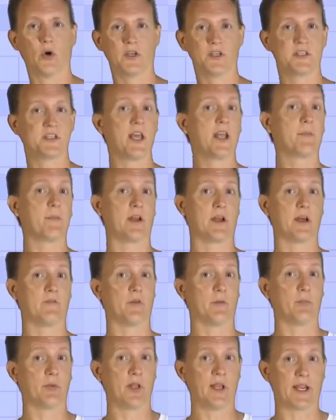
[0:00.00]
or a segment of
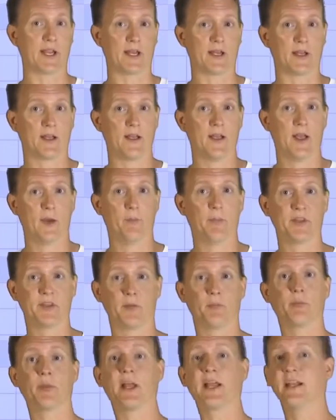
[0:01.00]
a plane, but
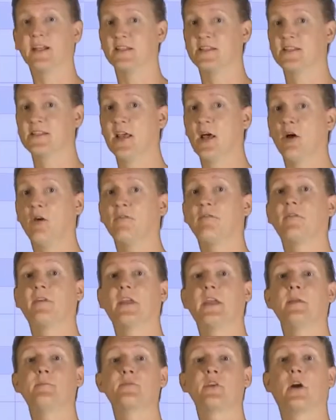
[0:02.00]
the plane itself
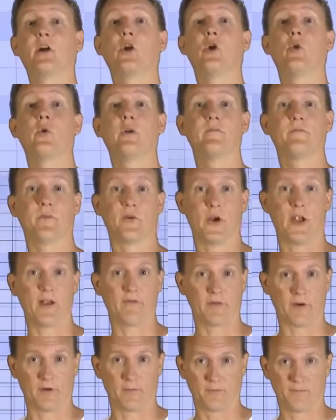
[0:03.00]
keeps on going
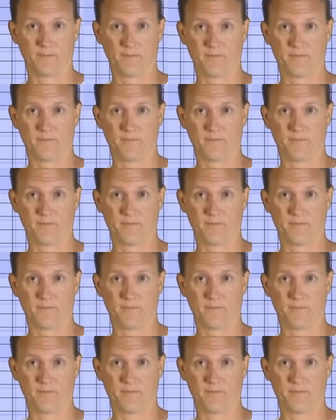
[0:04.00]
forever.